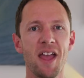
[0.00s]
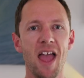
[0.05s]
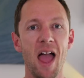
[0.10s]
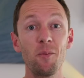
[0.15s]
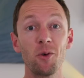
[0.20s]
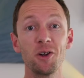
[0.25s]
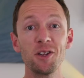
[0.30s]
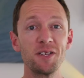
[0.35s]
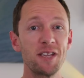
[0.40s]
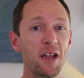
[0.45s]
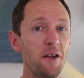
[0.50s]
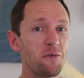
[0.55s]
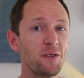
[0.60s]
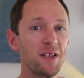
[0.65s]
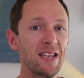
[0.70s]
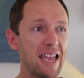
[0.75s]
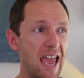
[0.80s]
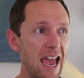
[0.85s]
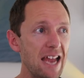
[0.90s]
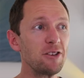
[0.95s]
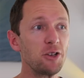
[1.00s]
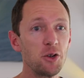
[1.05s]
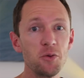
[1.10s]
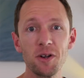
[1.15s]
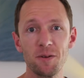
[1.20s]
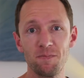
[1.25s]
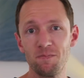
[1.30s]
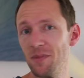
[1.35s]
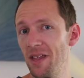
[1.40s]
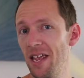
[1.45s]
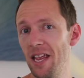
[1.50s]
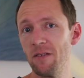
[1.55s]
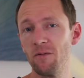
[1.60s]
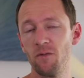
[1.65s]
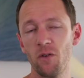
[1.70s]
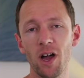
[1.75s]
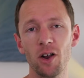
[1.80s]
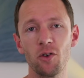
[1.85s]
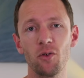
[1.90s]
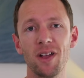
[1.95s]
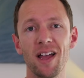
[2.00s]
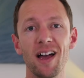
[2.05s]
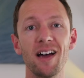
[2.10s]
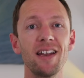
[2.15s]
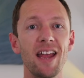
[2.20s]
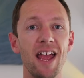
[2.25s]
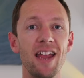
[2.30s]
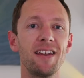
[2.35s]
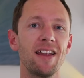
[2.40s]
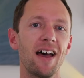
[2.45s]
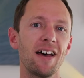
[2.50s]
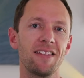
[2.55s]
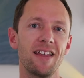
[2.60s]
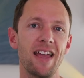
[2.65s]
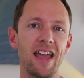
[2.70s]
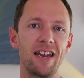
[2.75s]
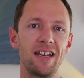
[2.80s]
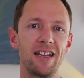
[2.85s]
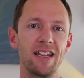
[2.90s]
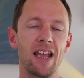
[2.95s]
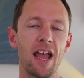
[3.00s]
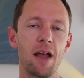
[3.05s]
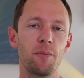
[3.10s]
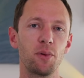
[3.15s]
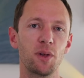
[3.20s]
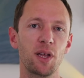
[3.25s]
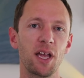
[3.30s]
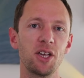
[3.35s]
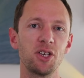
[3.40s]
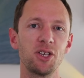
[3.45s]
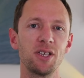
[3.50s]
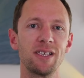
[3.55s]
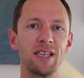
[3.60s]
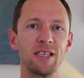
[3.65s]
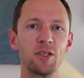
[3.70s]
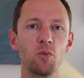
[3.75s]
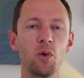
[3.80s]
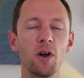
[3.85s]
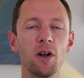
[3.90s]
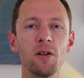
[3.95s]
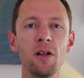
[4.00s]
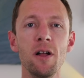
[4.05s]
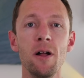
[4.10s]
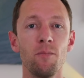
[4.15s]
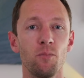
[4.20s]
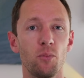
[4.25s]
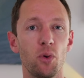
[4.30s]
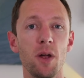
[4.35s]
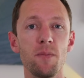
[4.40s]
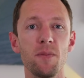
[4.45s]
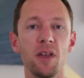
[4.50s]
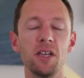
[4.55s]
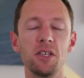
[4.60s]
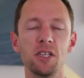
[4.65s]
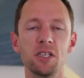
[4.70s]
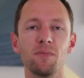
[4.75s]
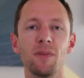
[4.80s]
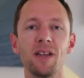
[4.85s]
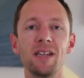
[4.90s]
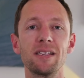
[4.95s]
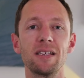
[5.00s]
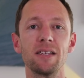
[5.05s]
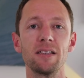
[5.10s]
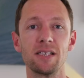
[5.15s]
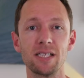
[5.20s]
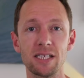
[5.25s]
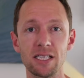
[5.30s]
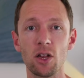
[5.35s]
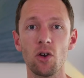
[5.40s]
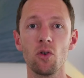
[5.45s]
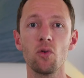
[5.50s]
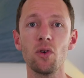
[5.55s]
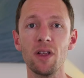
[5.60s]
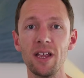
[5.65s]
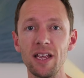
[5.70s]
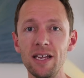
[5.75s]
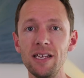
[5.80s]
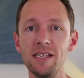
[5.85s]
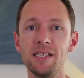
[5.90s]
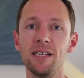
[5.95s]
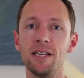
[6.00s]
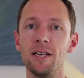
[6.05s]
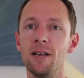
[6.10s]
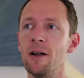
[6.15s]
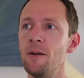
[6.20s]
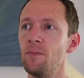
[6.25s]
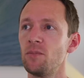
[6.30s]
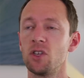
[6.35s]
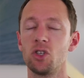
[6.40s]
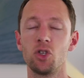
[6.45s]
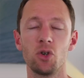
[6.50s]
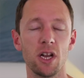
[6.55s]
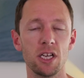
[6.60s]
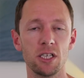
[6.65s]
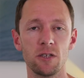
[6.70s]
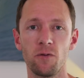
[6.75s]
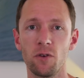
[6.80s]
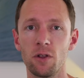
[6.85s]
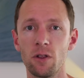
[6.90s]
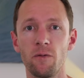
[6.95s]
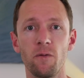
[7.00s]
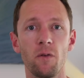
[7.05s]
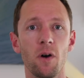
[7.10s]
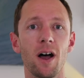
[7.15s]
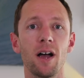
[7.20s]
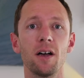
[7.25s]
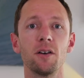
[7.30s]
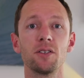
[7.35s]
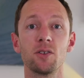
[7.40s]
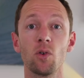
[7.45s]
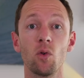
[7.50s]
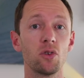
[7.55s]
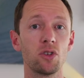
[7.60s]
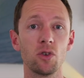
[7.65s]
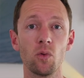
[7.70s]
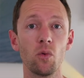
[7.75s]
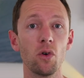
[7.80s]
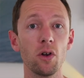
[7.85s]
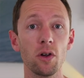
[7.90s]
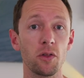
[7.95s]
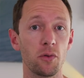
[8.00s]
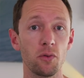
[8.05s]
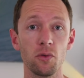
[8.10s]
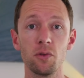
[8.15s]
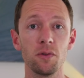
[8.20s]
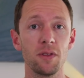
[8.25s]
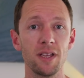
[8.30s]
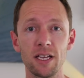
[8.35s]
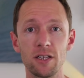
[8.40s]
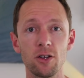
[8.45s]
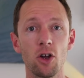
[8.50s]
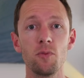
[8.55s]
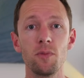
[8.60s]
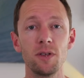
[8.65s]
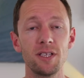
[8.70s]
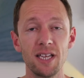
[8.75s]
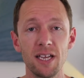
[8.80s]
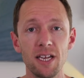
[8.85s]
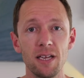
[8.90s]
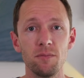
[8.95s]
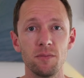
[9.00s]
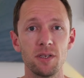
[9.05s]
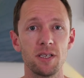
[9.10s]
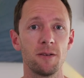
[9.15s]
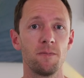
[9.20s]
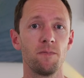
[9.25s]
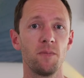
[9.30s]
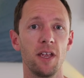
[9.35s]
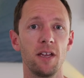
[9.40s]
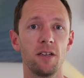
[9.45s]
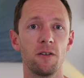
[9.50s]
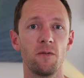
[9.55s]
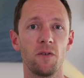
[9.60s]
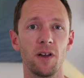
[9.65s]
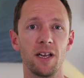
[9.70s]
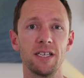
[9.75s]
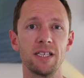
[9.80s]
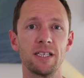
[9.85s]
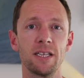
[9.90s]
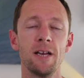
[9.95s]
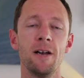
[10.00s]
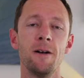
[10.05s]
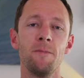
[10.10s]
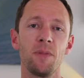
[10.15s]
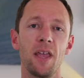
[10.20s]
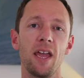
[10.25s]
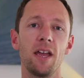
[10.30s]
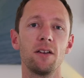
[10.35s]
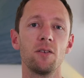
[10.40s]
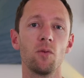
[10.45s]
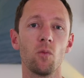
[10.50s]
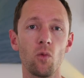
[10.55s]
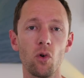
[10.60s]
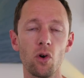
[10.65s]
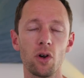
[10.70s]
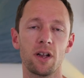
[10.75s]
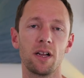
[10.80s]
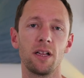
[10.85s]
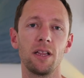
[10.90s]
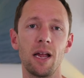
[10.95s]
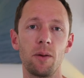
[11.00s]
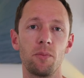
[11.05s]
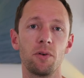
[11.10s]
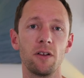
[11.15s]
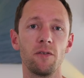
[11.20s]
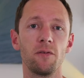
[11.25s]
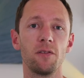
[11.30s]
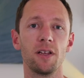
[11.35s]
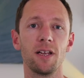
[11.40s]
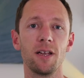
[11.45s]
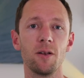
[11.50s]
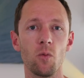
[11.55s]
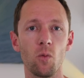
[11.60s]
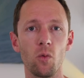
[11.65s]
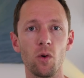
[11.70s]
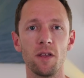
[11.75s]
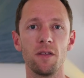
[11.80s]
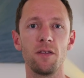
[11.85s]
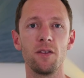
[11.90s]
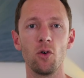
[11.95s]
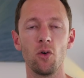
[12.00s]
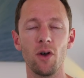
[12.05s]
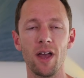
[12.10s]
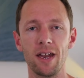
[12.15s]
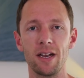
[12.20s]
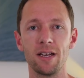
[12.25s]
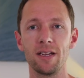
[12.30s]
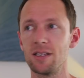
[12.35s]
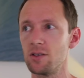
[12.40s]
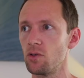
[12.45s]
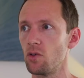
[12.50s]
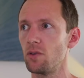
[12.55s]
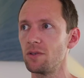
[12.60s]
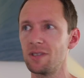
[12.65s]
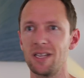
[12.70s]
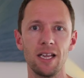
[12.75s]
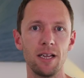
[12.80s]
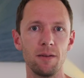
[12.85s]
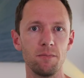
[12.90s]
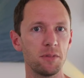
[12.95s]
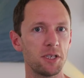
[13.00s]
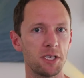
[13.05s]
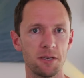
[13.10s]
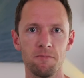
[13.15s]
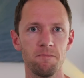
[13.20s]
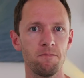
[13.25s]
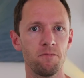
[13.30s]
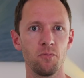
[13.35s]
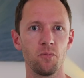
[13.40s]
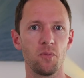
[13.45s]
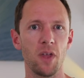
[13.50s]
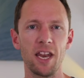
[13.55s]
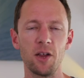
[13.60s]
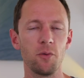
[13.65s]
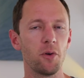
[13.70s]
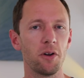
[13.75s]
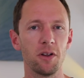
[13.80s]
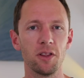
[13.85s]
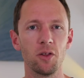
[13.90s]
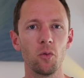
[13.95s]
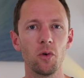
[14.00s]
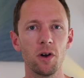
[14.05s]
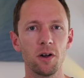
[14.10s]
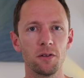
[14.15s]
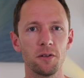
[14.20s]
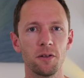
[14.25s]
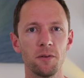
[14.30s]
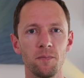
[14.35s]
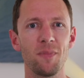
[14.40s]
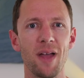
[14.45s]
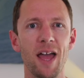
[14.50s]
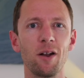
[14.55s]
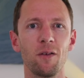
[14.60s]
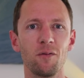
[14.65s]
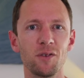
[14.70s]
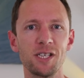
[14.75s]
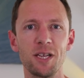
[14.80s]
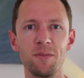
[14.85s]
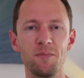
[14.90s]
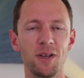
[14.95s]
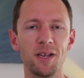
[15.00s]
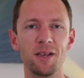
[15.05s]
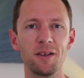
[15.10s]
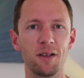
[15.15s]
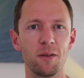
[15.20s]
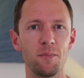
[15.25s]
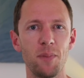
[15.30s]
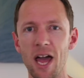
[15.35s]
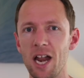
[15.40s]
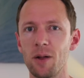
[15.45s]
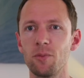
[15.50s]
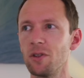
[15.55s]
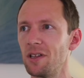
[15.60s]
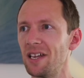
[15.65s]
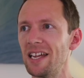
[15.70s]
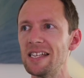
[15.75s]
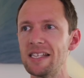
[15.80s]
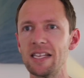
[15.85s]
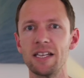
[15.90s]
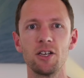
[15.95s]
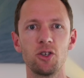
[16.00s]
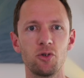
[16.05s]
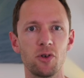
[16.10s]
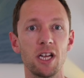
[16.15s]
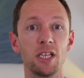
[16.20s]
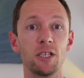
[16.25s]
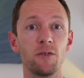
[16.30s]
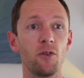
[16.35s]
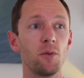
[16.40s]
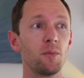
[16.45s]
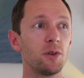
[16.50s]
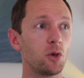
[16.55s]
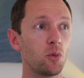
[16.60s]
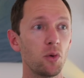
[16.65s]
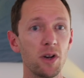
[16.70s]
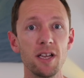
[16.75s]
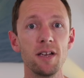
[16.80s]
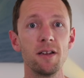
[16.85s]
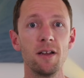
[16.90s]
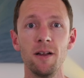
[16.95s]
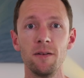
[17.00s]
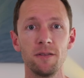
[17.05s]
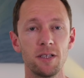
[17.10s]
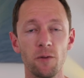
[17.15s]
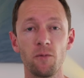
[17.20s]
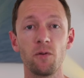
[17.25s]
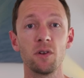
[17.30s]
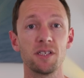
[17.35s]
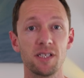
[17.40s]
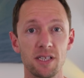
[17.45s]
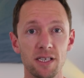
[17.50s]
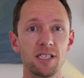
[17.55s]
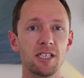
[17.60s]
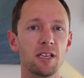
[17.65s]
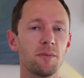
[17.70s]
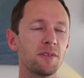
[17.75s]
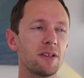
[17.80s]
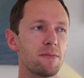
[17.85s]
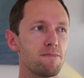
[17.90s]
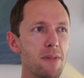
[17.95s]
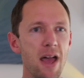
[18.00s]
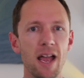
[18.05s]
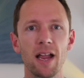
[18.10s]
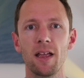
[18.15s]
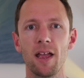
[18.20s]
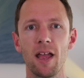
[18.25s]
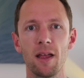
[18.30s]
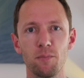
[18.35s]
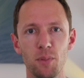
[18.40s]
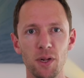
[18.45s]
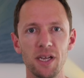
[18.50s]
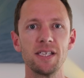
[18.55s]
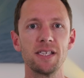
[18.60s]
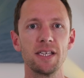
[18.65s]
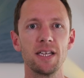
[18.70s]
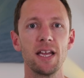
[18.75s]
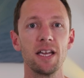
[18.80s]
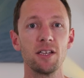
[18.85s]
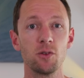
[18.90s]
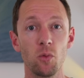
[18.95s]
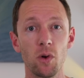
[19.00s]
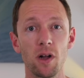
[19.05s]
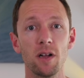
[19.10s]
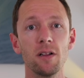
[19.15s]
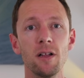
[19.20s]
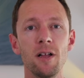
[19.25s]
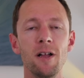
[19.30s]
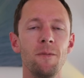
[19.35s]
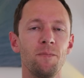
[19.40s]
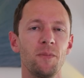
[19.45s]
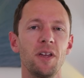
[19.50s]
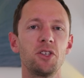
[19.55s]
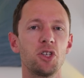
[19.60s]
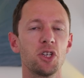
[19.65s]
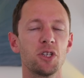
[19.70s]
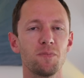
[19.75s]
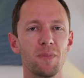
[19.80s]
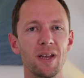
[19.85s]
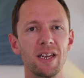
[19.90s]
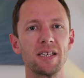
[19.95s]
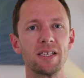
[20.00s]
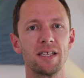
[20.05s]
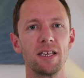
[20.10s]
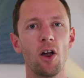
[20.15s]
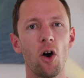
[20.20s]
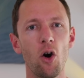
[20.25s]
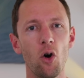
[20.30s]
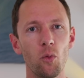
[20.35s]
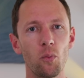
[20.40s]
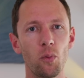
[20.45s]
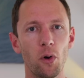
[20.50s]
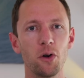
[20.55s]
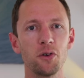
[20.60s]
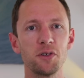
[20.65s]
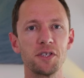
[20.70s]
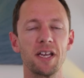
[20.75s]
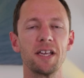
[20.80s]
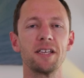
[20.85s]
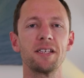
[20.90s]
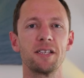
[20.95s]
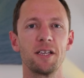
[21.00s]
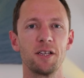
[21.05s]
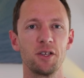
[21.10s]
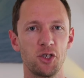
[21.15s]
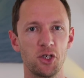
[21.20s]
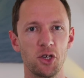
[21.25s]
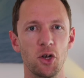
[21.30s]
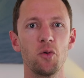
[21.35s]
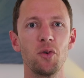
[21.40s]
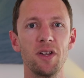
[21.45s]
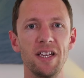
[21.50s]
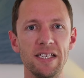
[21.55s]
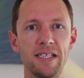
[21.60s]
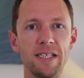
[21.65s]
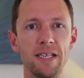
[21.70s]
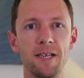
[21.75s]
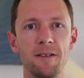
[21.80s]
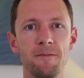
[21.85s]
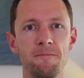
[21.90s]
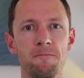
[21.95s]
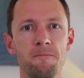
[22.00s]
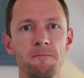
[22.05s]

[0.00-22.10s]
And while you definitely can do it in Final Cut and other editing applications as well, Premiere just makes it so easy to transfer the files or to work through the Adobe Teams interface and work collaboratively with your editors or teams anywhere in the world. And obviously being compatible and easy to transfer between different systems and Mac and PC as well, it just makes the whole process so easy.